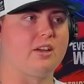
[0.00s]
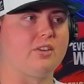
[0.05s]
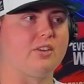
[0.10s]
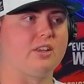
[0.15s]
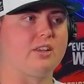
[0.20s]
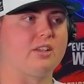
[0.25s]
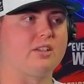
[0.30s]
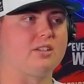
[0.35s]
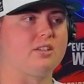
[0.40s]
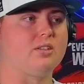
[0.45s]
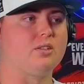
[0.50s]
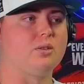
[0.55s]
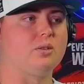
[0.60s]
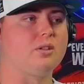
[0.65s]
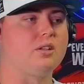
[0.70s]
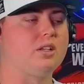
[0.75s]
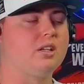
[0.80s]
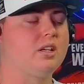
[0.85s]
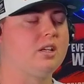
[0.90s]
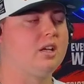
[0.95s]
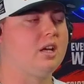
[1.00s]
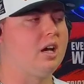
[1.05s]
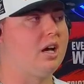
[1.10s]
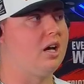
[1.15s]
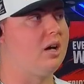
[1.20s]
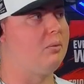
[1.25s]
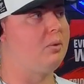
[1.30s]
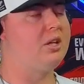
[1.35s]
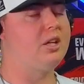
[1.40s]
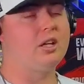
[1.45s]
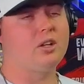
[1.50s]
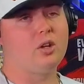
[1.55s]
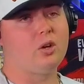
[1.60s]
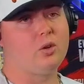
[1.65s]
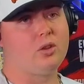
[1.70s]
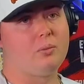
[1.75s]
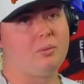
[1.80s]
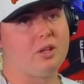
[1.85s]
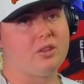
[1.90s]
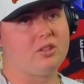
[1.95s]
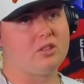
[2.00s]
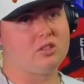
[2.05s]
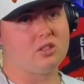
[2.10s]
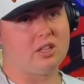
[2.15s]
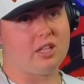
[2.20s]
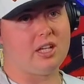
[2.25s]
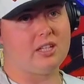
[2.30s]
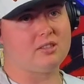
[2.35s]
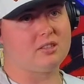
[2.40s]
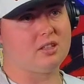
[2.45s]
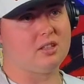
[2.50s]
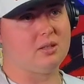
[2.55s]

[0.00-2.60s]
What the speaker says: like to do it. But yeah, no, the month of July is